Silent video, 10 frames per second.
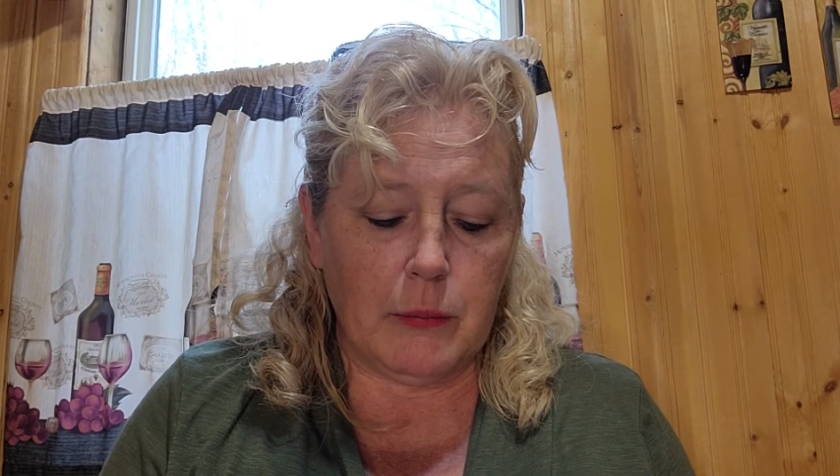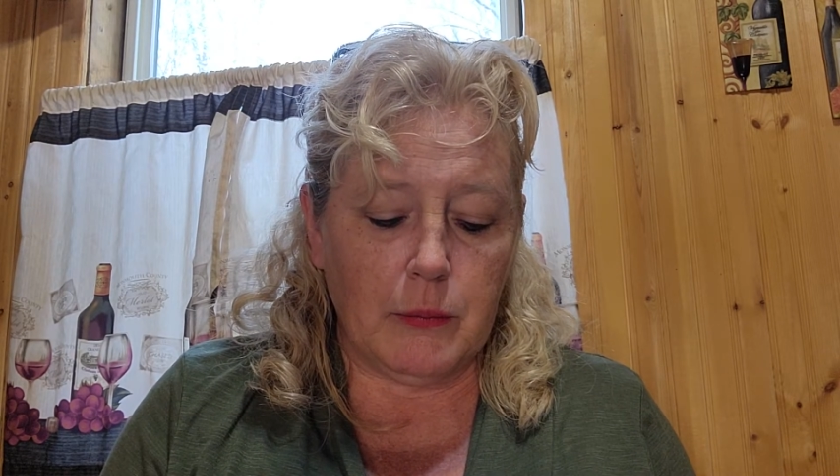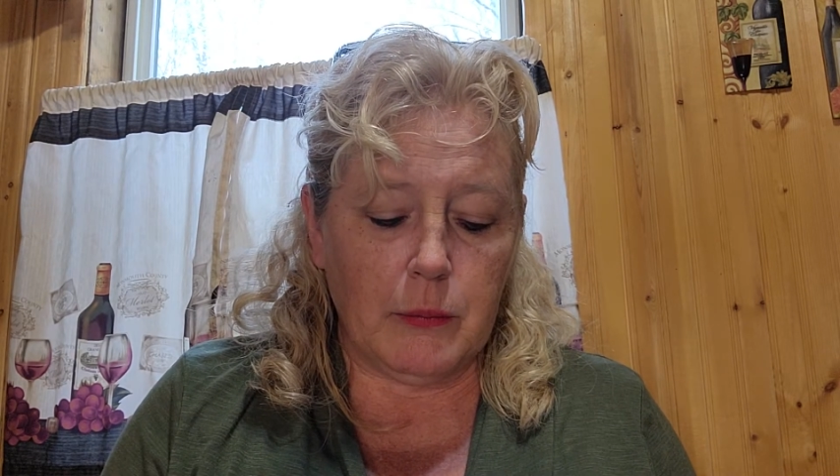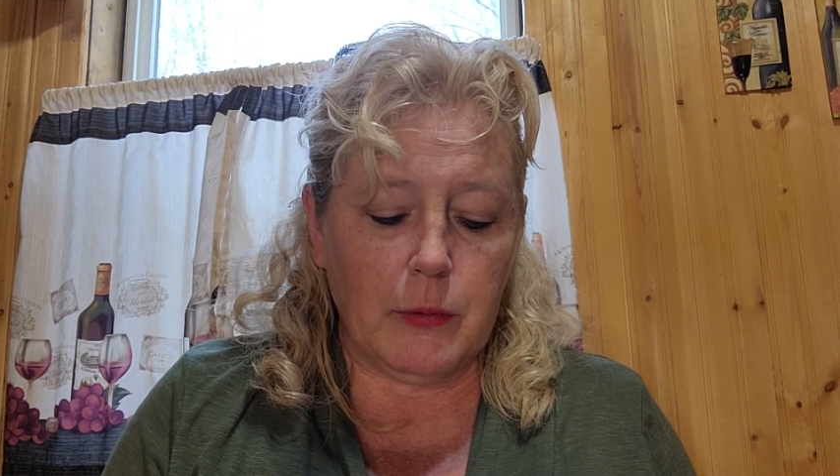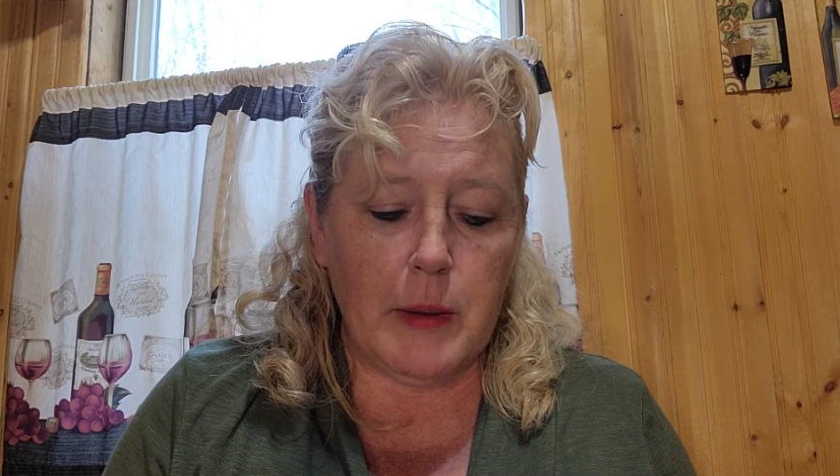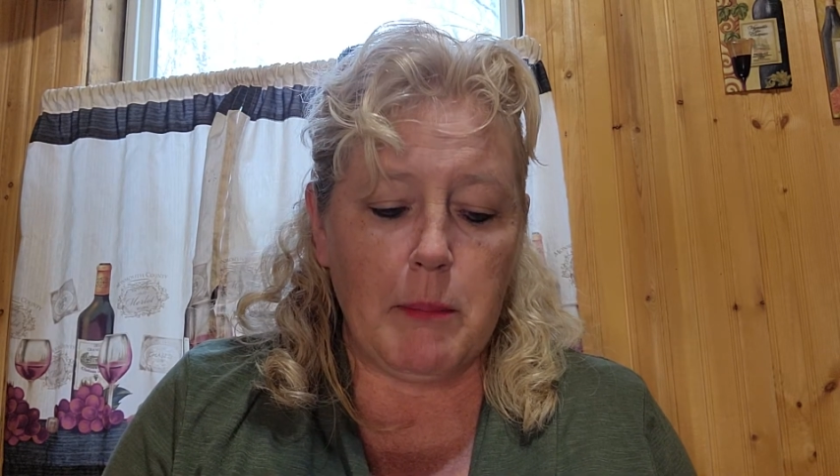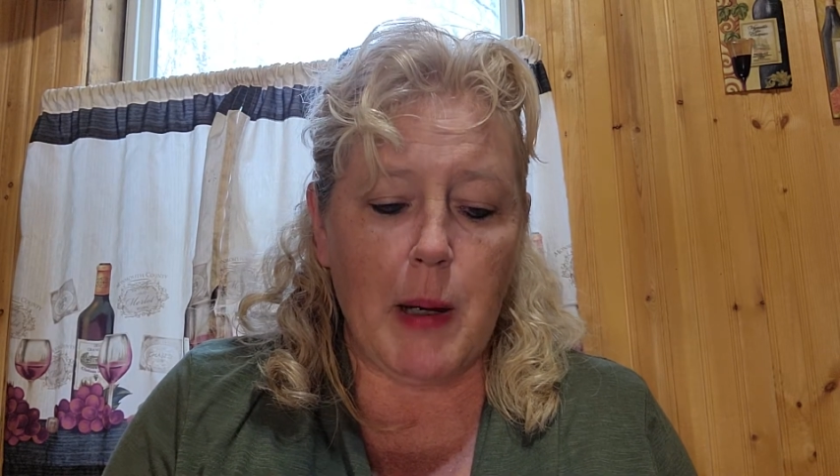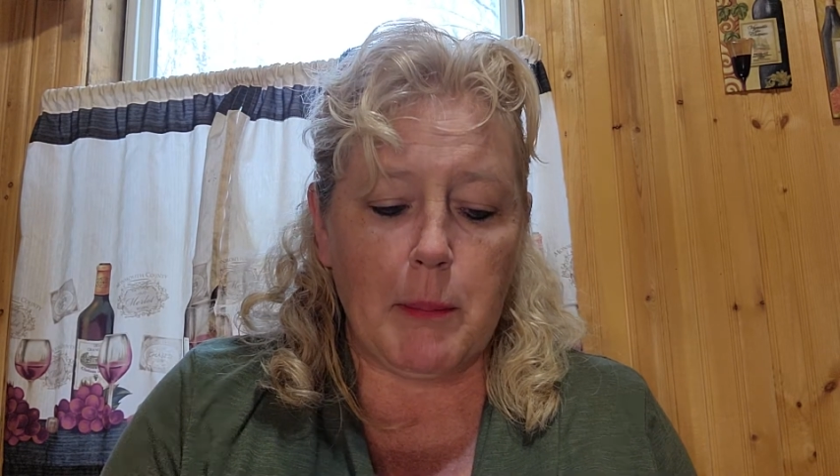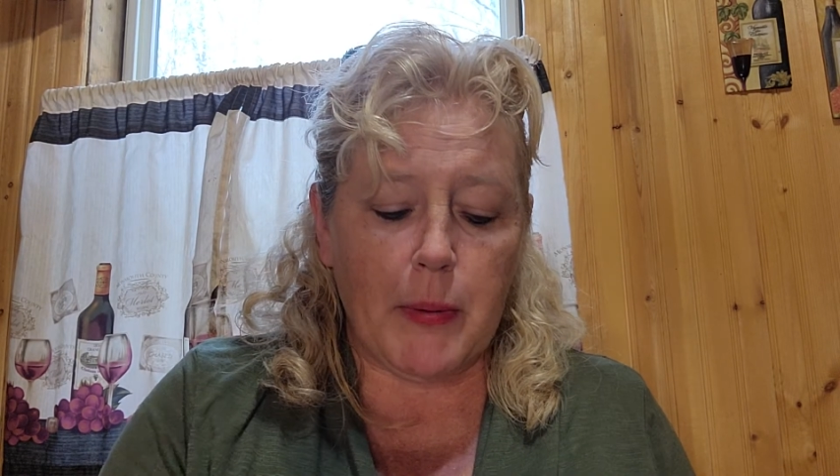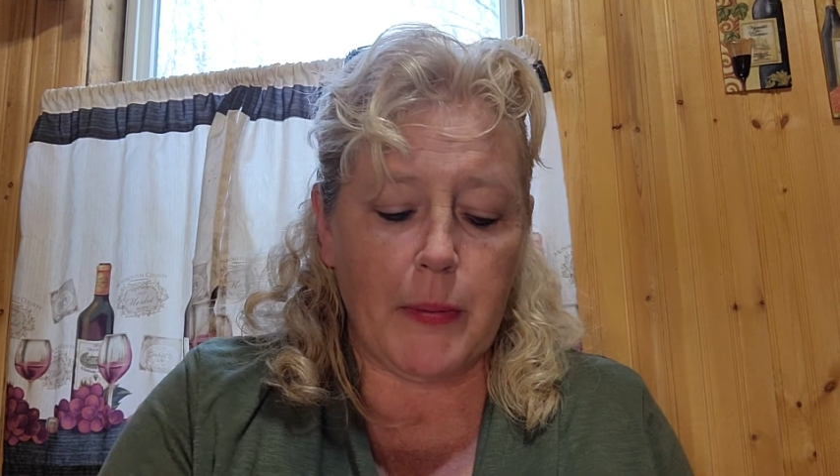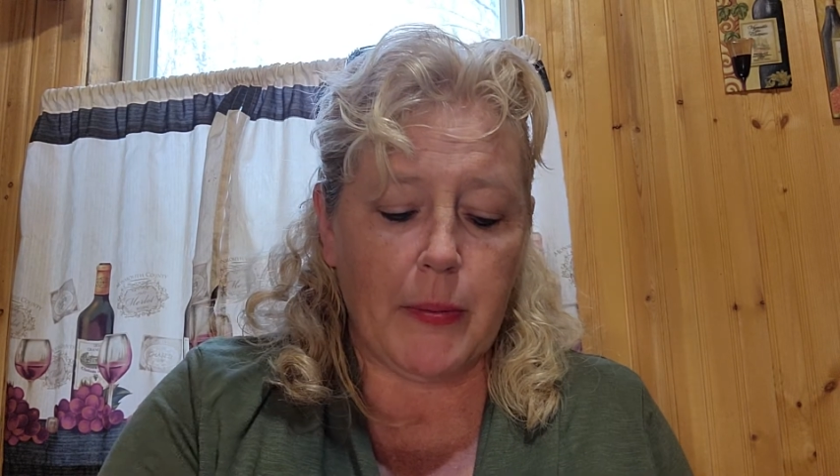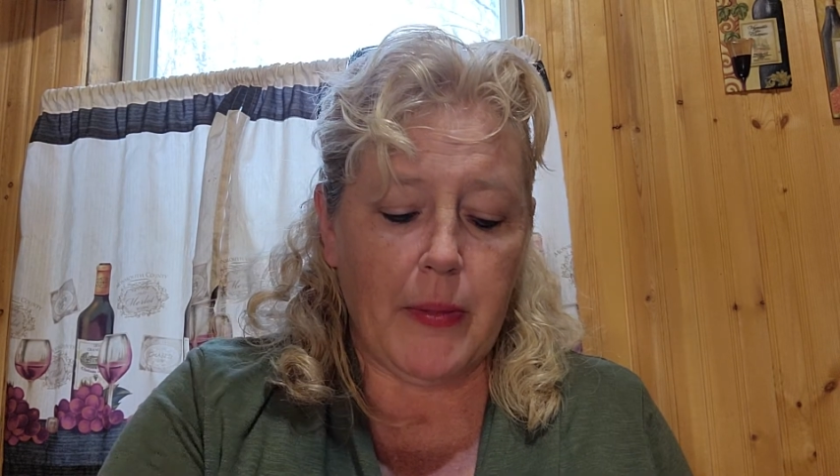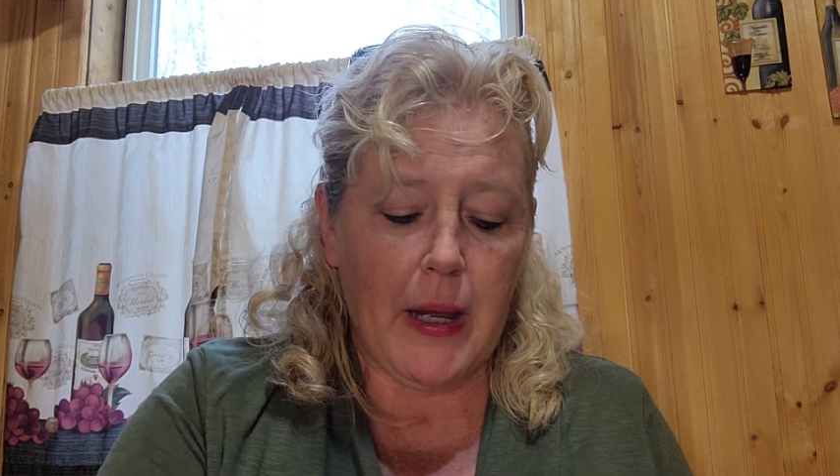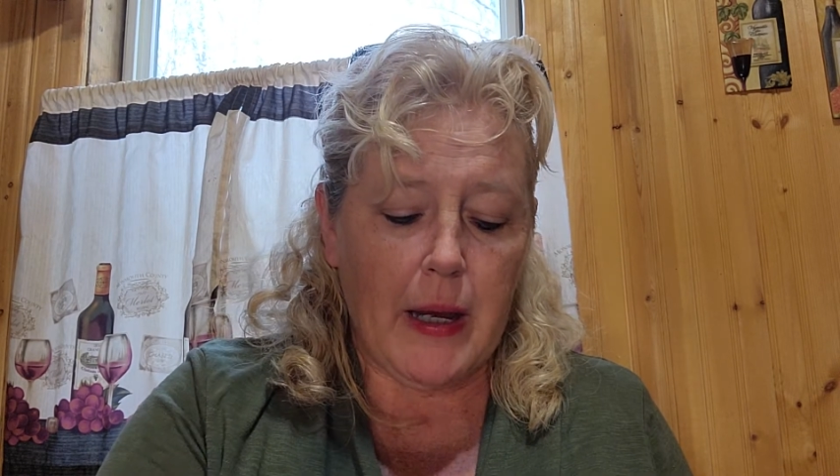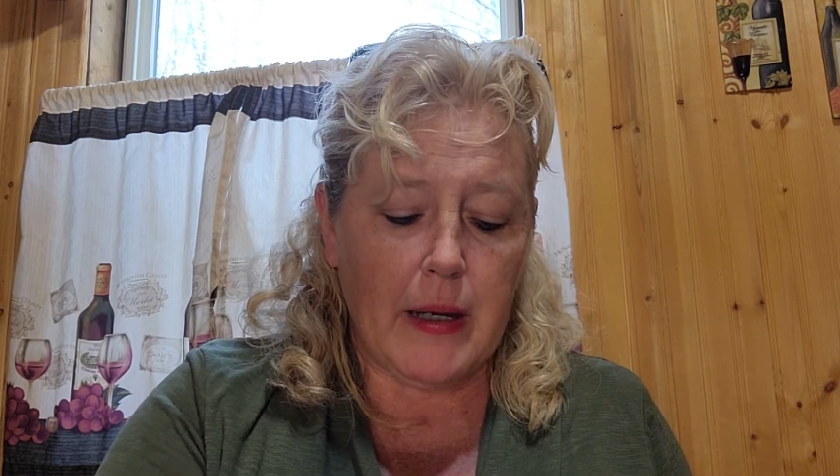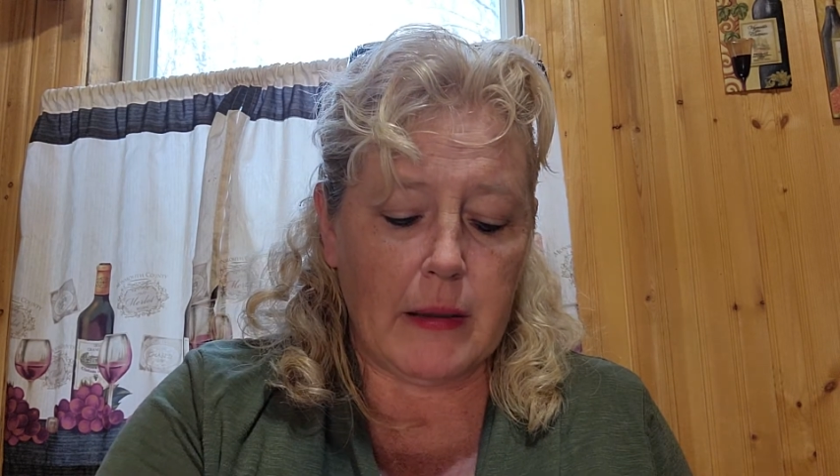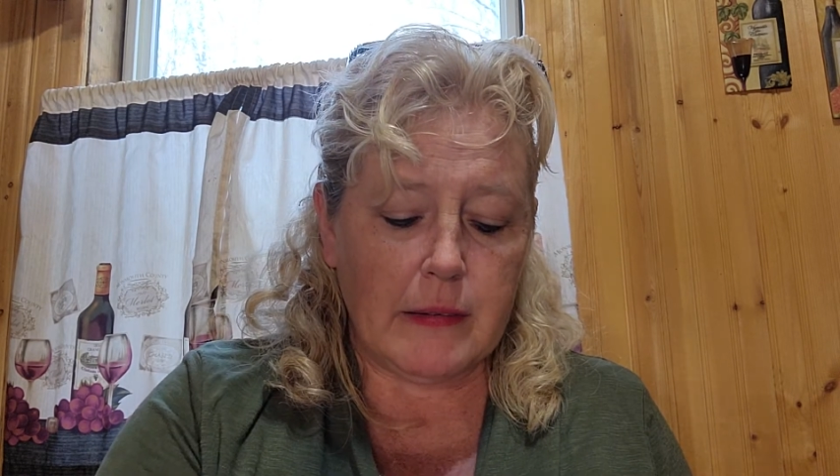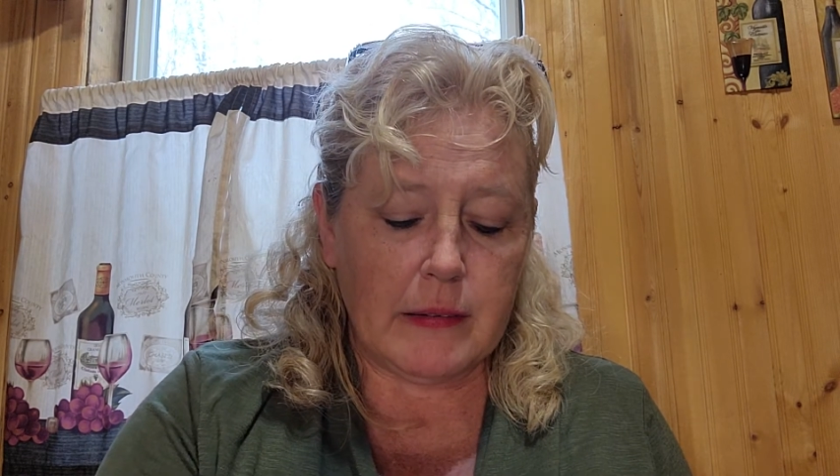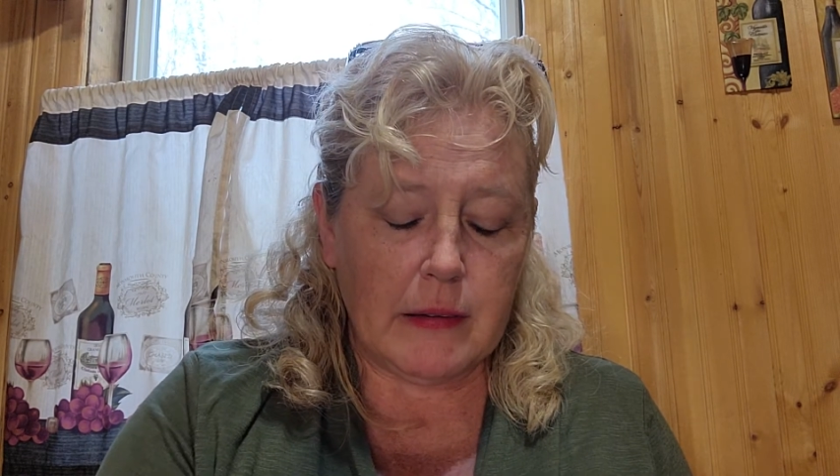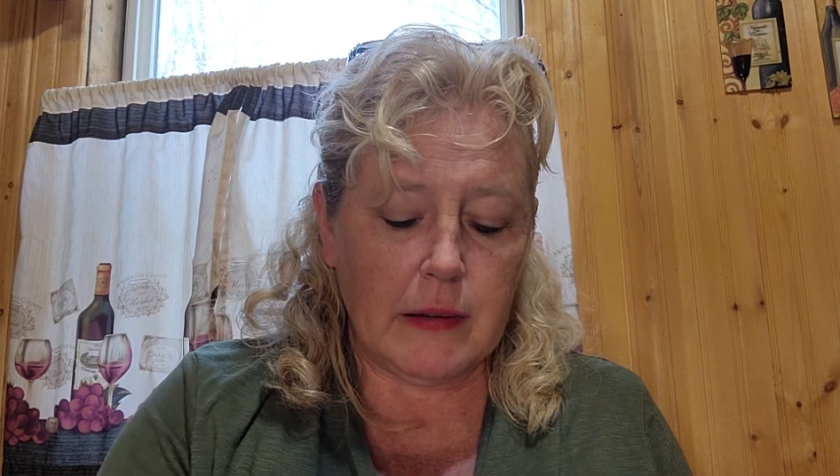remember that,